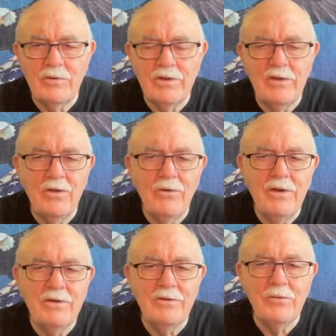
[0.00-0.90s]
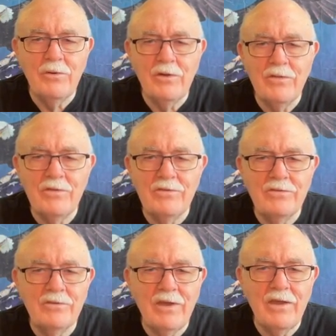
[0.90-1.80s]
no, I don't know what all these
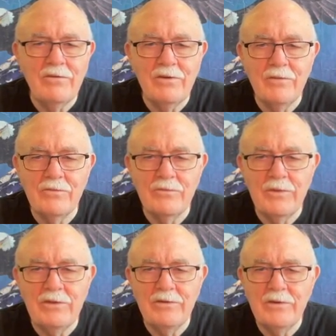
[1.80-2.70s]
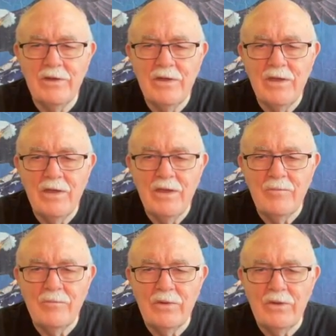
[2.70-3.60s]
acronyms mean,
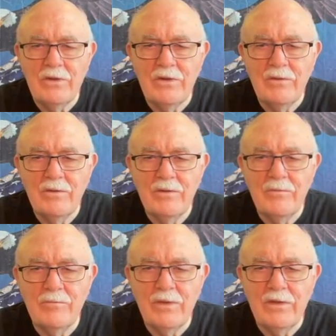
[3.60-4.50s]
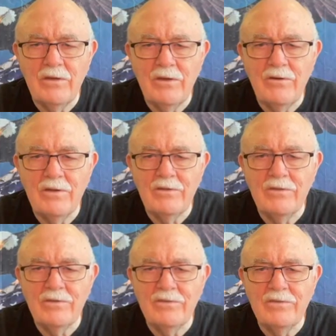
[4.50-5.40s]
Mayara
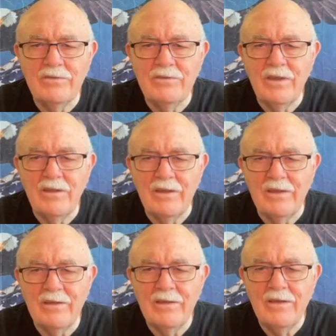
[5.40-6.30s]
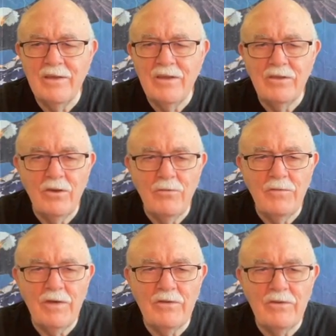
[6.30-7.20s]
Steli,
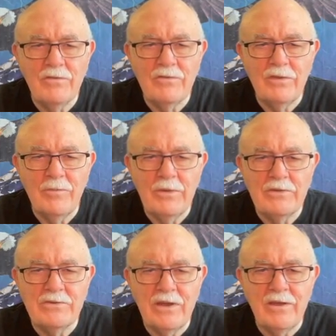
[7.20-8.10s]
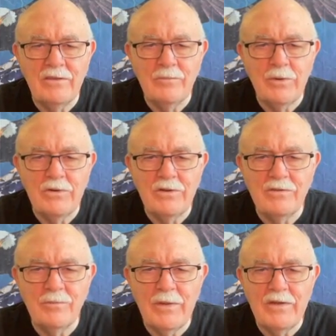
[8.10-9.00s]
co-founder of Sleeping Giants,
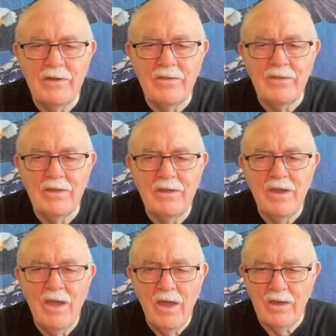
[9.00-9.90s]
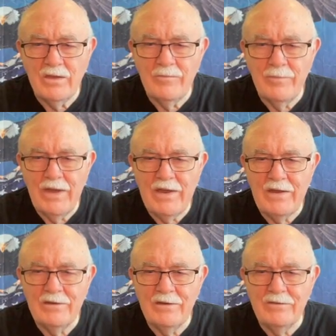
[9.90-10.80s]
participated in the
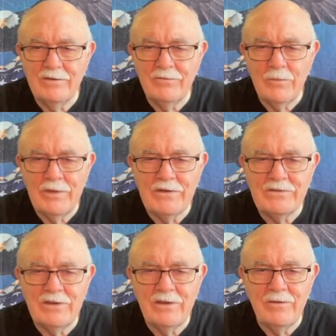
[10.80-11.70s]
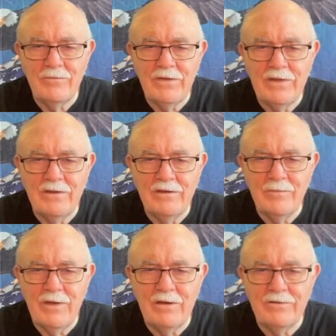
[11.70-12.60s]
Combating Disinformation and Defending
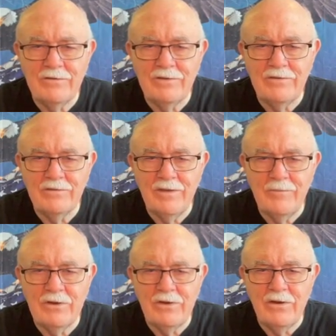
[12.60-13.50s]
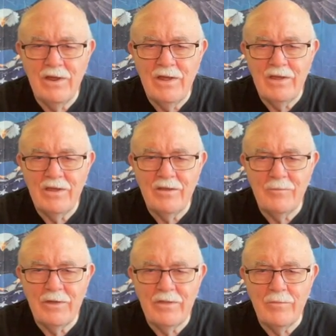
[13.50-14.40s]
Democracy seminar held
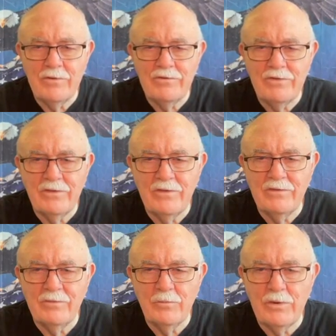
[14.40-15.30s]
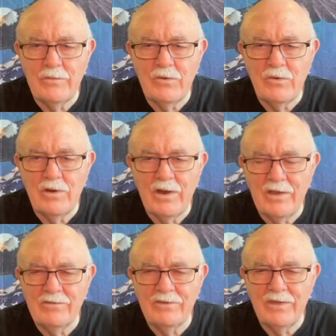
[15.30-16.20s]
by the Brazilian Supreme Court,
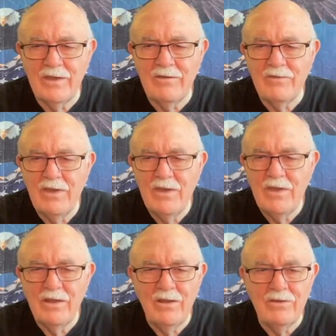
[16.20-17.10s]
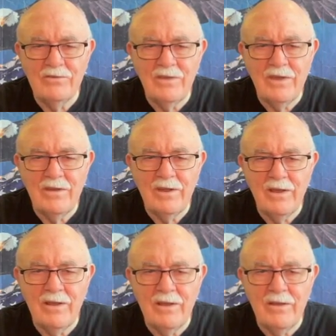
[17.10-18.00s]
STF, alongside
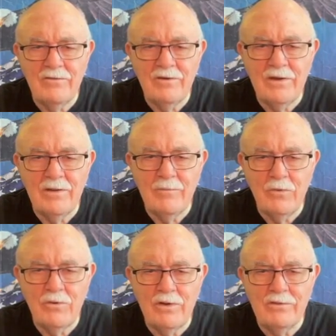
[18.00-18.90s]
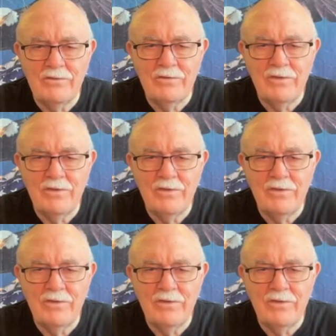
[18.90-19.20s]
Alejandro de Moraes.